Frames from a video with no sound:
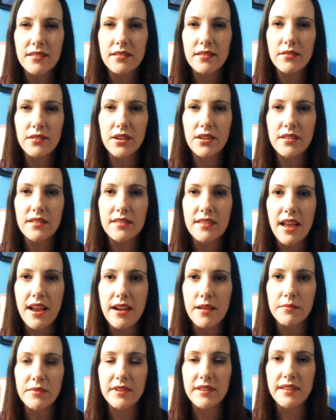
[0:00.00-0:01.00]
sign up
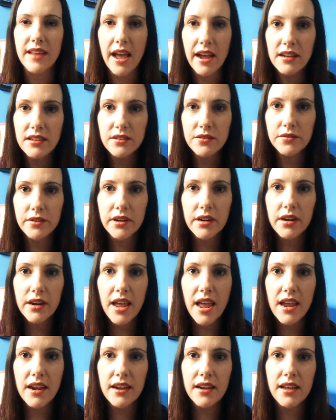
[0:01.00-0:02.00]
to text for your
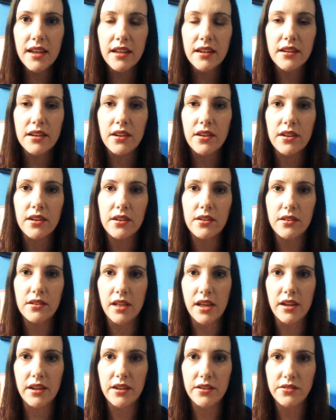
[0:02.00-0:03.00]
candidate.
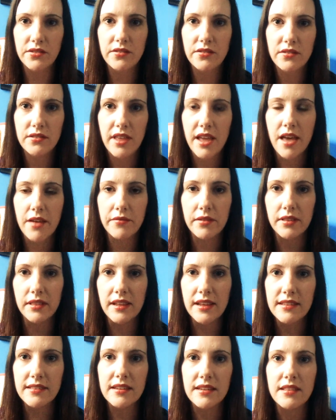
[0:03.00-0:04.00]
They have a
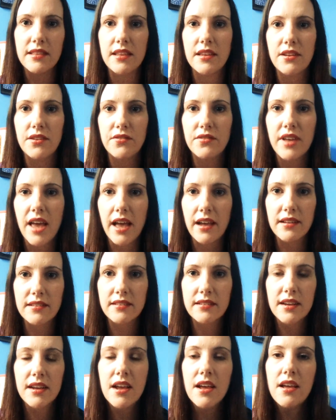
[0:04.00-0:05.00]
list, and then you text
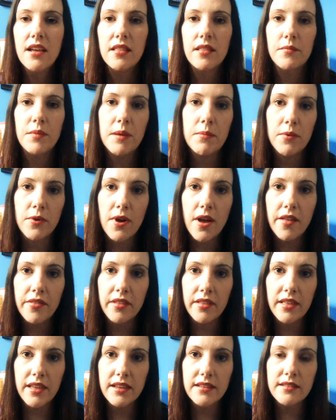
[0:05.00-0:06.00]
the people on the
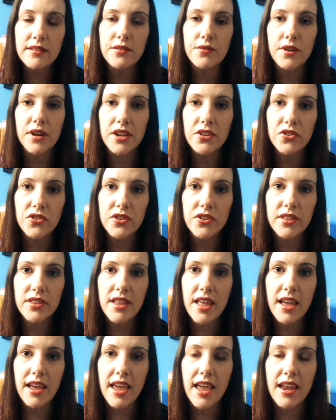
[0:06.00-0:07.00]
list who are interested in
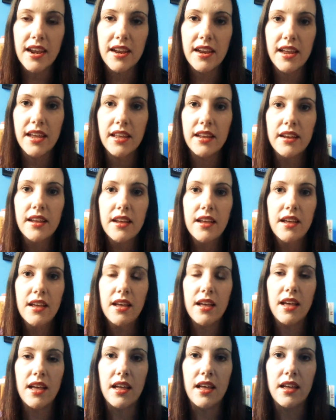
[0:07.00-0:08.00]
that candidate.
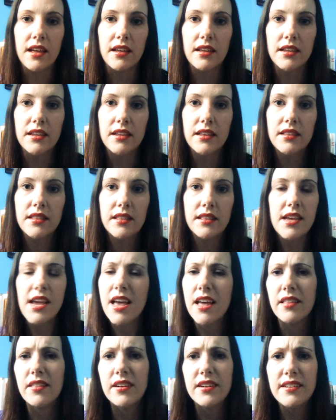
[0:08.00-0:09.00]
Yeah,
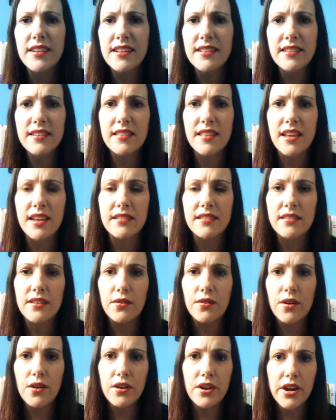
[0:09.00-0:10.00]
there are tons of things. So
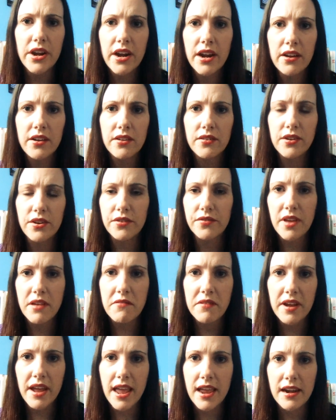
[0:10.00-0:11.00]
go to your favorite
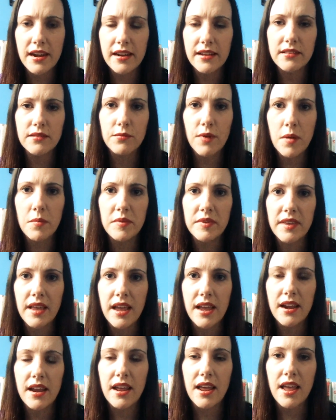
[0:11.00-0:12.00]
candidate's
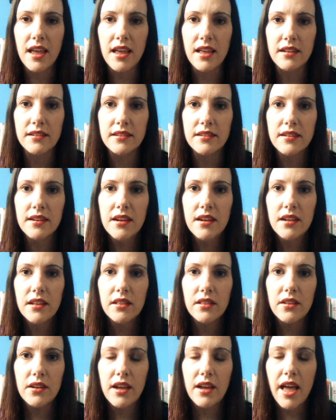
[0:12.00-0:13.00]
website and
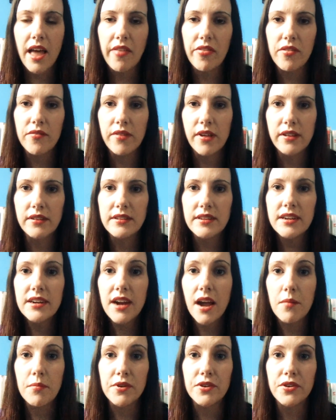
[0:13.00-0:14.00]
look at the volunteer
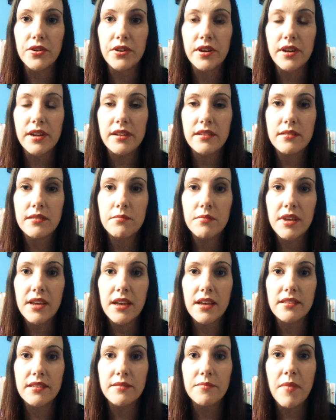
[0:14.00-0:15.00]
opportunities,
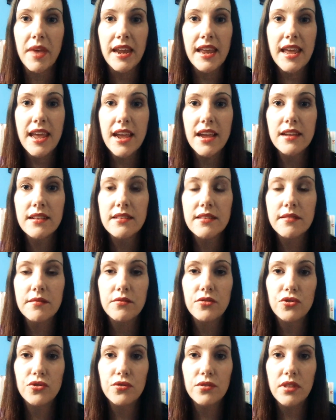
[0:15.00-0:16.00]
because many hands
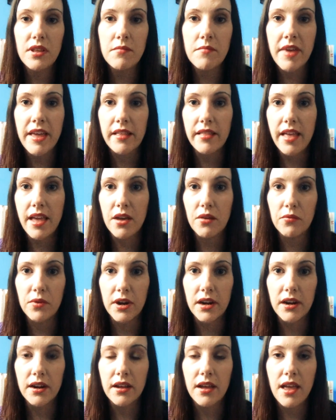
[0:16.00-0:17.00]
truly make light
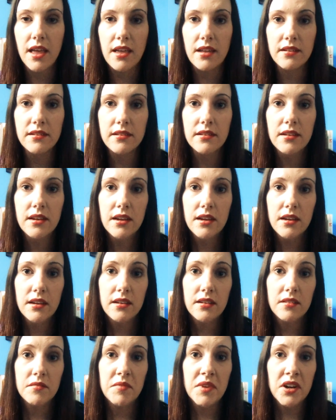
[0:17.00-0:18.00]
work. And
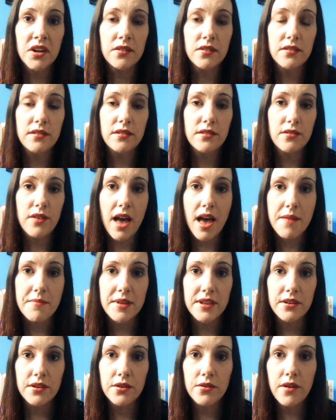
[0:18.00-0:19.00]
miracles do
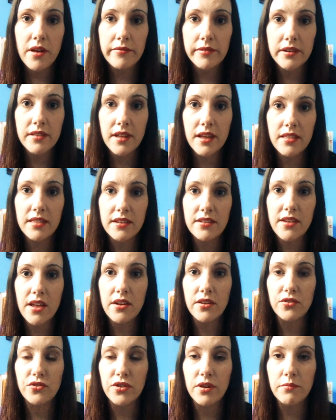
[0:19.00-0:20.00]
happen. Whoever thought that
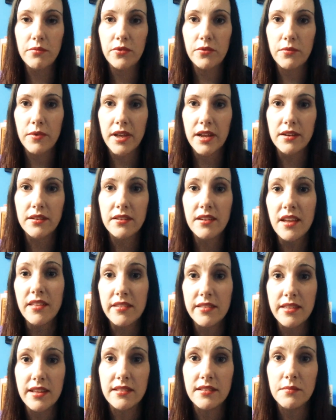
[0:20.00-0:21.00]
Donald Trump would win? Not that
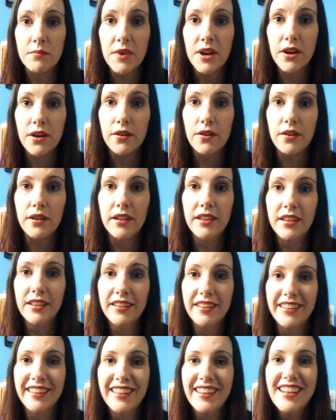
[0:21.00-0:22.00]
that's a miracle,
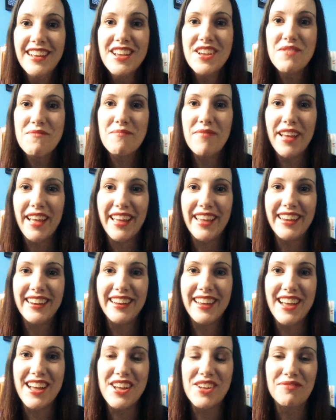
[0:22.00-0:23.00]
but
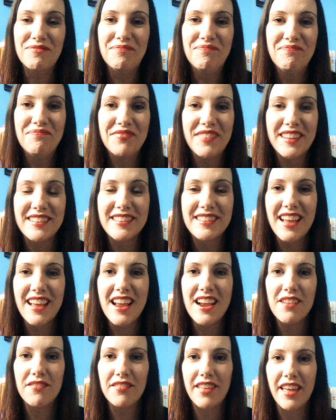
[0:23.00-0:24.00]
it's kind
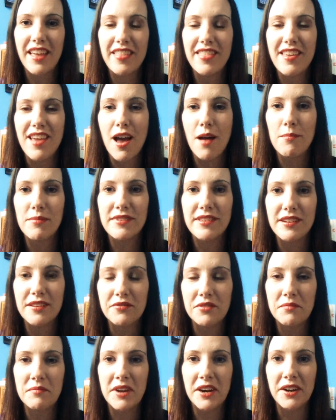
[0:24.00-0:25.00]
of like the opposite of
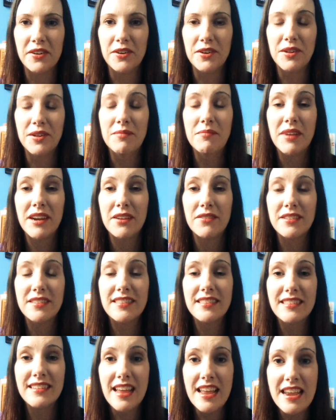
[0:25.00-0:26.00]
a miracle. But it was
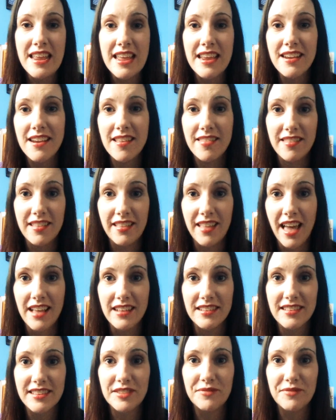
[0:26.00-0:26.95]
stunning nonetheless.